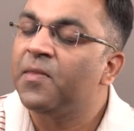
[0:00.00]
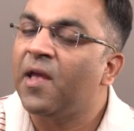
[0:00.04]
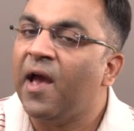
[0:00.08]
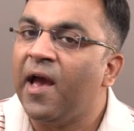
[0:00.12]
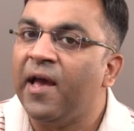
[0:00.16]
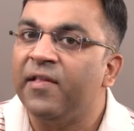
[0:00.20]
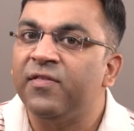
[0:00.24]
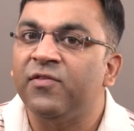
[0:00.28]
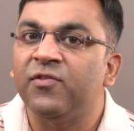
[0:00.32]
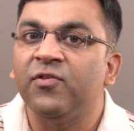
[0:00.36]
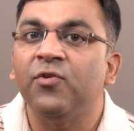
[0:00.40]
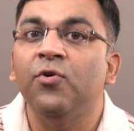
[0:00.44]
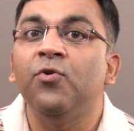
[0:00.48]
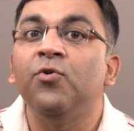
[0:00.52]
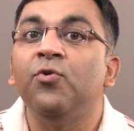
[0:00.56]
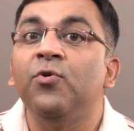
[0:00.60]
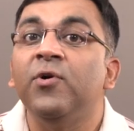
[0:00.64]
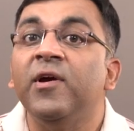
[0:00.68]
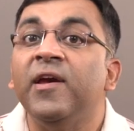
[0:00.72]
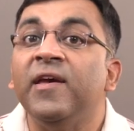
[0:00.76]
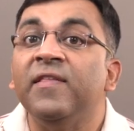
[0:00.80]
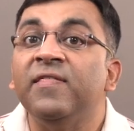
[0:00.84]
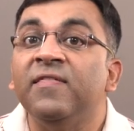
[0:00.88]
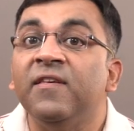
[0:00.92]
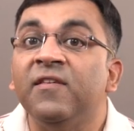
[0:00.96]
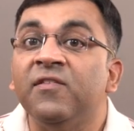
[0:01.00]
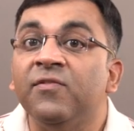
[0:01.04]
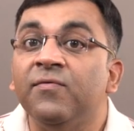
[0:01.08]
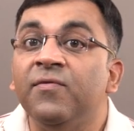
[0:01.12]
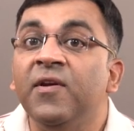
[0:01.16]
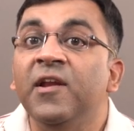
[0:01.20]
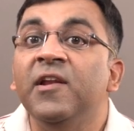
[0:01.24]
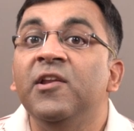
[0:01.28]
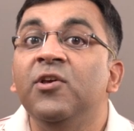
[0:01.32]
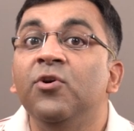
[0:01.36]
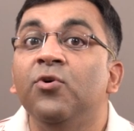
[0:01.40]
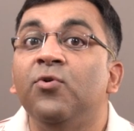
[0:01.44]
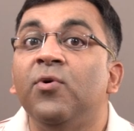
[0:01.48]
And so in this
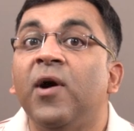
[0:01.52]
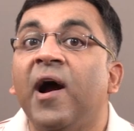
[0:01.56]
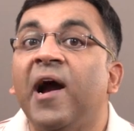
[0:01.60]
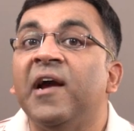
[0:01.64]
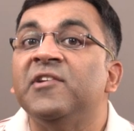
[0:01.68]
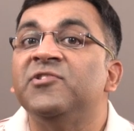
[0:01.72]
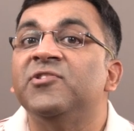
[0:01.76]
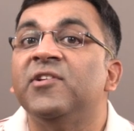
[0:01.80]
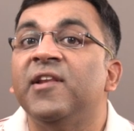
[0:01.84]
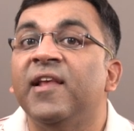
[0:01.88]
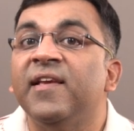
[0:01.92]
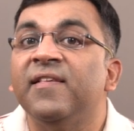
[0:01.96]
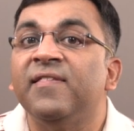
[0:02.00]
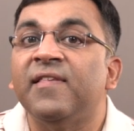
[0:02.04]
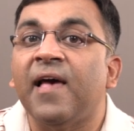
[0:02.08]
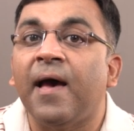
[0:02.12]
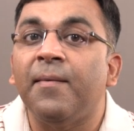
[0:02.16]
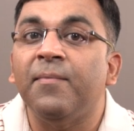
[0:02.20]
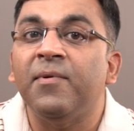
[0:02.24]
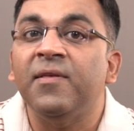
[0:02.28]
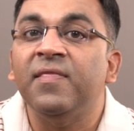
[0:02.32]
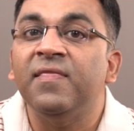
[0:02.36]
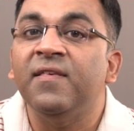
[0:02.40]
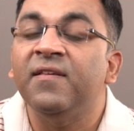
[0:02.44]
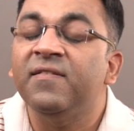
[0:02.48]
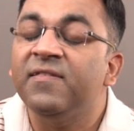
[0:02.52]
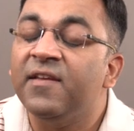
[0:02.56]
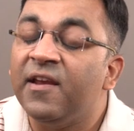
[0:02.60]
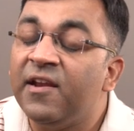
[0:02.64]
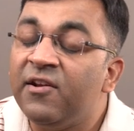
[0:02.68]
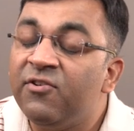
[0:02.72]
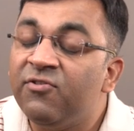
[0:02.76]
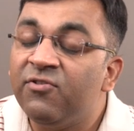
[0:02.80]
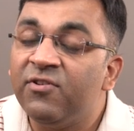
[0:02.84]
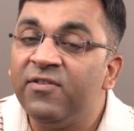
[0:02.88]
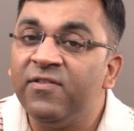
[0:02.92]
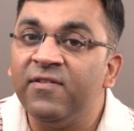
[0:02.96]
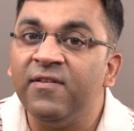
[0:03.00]
video, I shall examine this
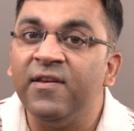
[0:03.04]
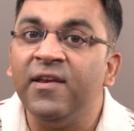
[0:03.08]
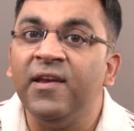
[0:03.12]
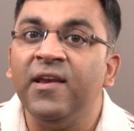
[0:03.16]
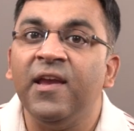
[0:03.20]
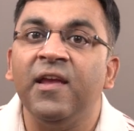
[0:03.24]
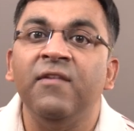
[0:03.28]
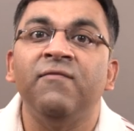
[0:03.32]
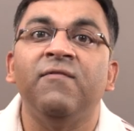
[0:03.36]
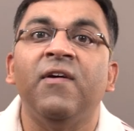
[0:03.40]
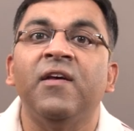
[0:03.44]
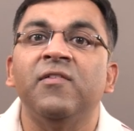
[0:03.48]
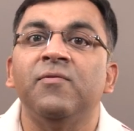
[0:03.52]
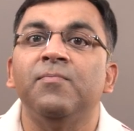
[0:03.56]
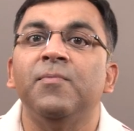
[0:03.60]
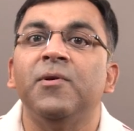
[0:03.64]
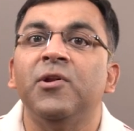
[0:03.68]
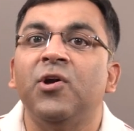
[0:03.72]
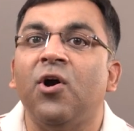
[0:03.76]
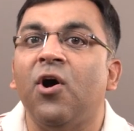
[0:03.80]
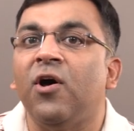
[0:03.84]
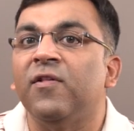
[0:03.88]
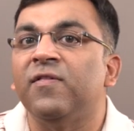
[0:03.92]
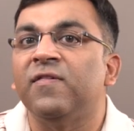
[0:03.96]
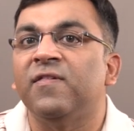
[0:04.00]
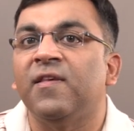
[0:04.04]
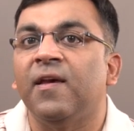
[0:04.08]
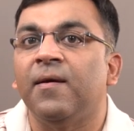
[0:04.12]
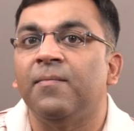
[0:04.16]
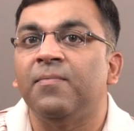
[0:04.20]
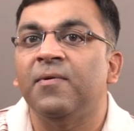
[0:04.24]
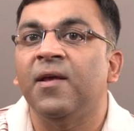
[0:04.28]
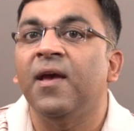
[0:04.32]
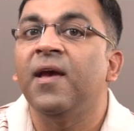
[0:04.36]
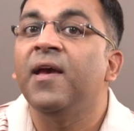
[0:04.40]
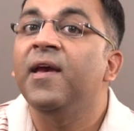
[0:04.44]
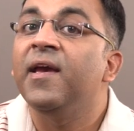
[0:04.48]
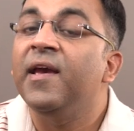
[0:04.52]
interesting investment
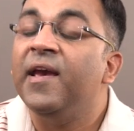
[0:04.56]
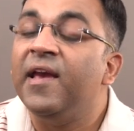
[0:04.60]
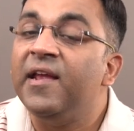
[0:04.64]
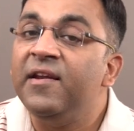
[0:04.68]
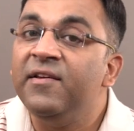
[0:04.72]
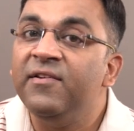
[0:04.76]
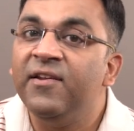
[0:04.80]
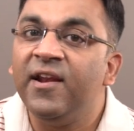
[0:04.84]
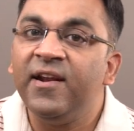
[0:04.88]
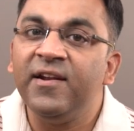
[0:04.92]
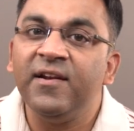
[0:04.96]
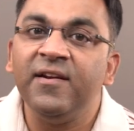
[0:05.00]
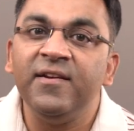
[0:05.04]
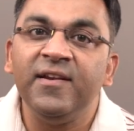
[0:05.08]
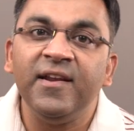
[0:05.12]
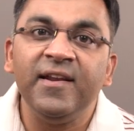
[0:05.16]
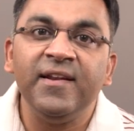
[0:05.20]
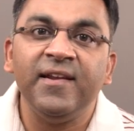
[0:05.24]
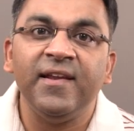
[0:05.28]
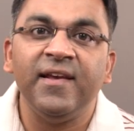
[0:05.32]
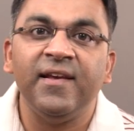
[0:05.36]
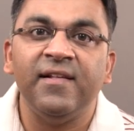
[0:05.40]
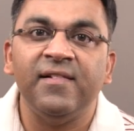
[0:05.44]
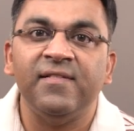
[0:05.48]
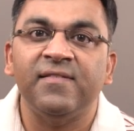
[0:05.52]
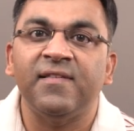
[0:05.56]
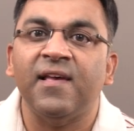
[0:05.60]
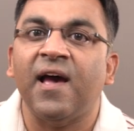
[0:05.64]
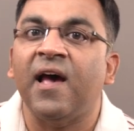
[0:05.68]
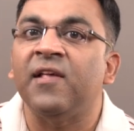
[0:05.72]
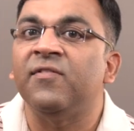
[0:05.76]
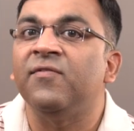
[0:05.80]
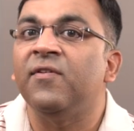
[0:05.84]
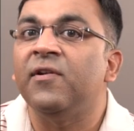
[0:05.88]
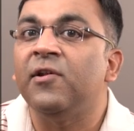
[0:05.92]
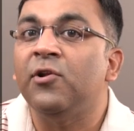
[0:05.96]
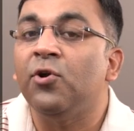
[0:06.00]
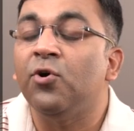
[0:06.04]
concept in greater details
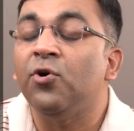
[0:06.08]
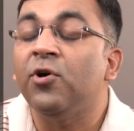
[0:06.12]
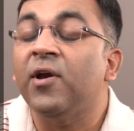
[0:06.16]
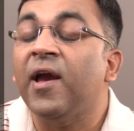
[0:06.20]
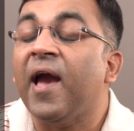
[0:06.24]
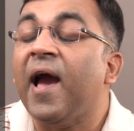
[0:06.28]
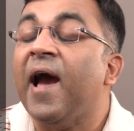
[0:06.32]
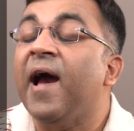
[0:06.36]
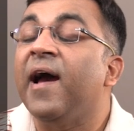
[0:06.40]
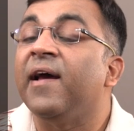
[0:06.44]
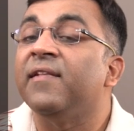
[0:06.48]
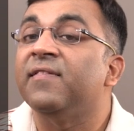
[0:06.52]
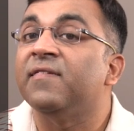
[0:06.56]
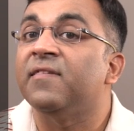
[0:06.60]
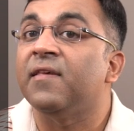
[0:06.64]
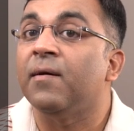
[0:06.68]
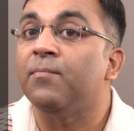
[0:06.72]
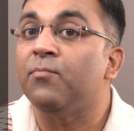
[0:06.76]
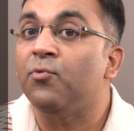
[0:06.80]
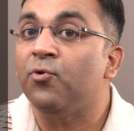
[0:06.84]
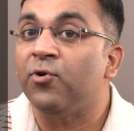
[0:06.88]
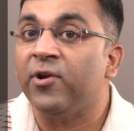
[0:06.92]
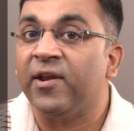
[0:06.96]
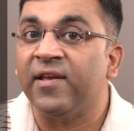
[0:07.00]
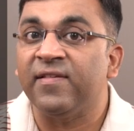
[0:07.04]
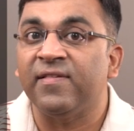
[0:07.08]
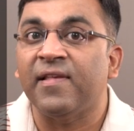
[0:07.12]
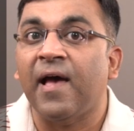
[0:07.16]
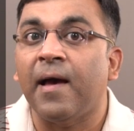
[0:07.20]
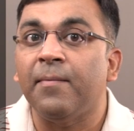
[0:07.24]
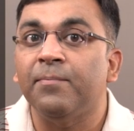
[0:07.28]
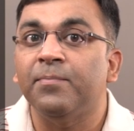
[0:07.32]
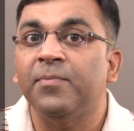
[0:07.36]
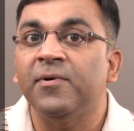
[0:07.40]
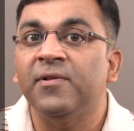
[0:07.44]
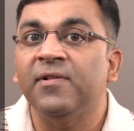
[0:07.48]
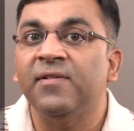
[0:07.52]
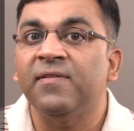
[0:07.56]
as we look at some more
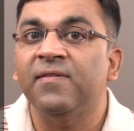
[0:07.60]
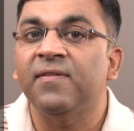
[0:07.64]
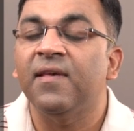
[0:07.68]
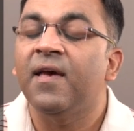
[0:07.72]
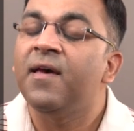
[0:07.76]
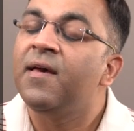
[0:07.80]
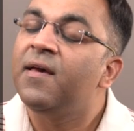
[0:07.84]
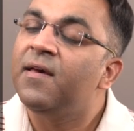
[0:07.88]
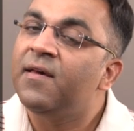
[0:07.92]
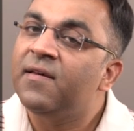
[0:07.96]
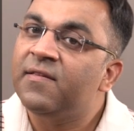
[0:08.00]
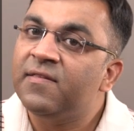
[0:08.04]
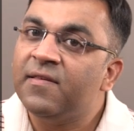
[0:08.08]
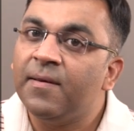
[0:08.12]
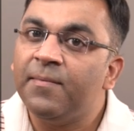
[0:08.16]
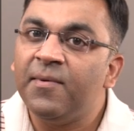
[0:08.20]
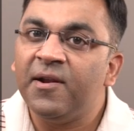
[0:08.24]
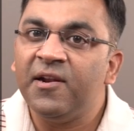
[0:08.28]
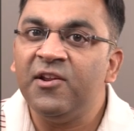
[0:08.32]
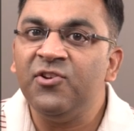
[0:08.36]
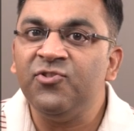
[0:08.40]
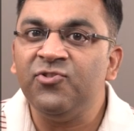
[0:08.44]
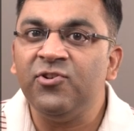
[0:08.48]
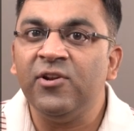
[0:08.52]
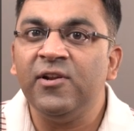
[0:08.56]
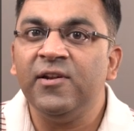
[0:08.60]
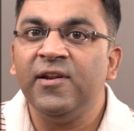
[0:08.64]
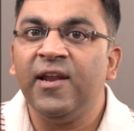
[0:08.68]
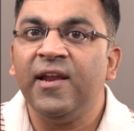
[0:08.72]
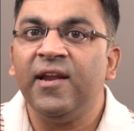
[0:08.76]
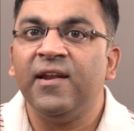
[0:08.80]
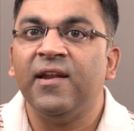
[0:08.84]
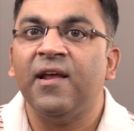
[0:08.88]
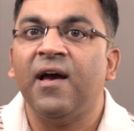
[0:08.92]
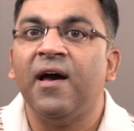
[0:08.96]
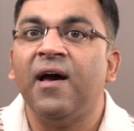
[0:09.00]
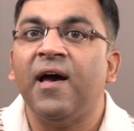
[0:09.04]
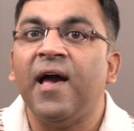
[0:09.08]
examples, some additional
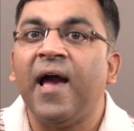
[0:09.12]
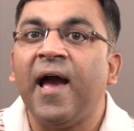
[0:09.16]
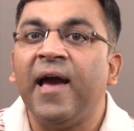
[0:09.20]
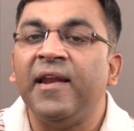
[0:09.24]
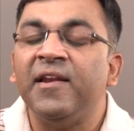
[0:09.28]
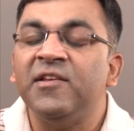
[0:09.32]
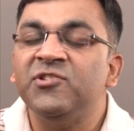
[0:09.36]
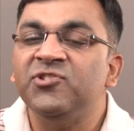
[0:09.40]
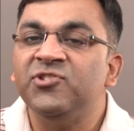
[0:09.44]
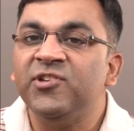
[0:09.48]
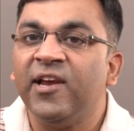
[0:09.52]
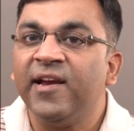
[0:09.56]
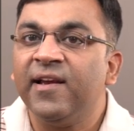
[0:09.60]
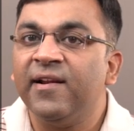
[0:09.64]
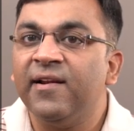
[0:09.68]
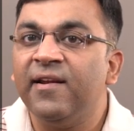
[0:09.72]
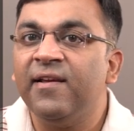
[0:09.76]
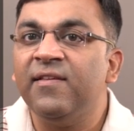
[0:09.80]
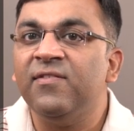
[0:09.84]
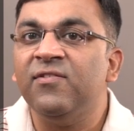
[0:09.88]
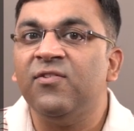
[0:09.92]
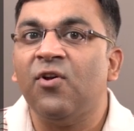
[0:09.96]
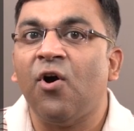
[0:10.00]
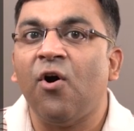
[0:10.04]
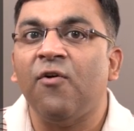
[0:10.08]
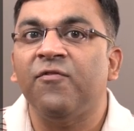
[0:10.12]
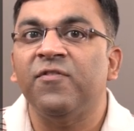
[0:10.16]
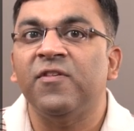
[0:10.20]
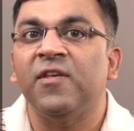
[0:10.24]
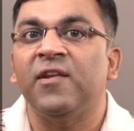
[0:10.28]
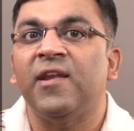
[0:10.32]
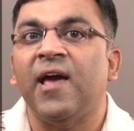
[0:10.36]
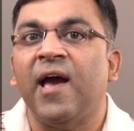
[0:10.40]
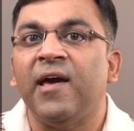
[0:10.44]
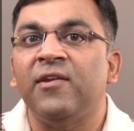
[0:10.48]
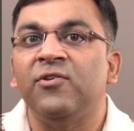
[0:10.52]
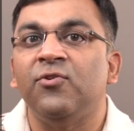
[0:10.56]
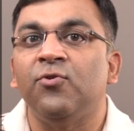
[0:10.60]
data and a checklist of
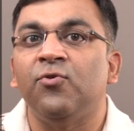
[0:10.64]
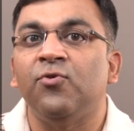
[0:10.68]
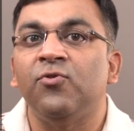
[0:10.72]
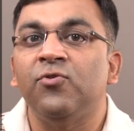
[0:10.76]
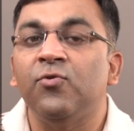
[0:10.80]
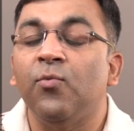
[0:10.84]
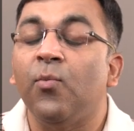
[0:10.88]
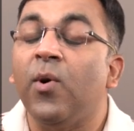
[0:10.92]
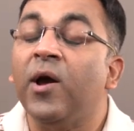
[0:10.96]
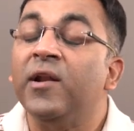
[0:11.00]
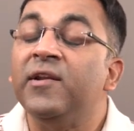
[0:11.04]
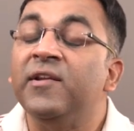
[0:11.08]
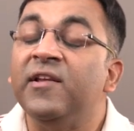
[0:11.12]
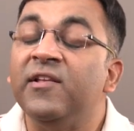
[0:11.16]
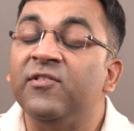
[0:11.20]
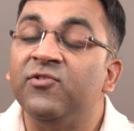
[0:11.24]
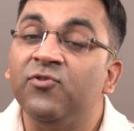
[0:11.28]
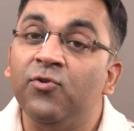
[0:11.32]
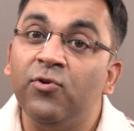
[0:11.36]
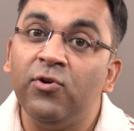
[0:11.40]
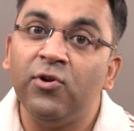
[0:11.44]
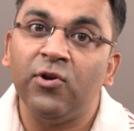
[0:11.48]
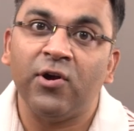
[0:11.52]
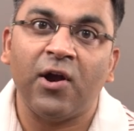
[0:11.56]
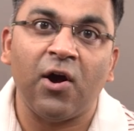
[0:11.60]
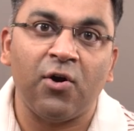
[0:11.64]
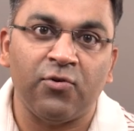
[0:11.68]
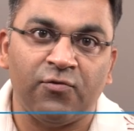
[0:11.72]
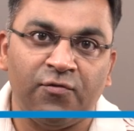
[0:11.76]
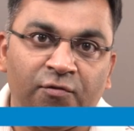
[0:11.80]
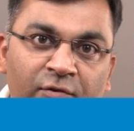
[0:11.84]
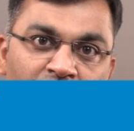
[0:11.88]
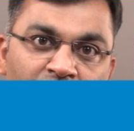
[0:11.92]
scenarios one needs to look out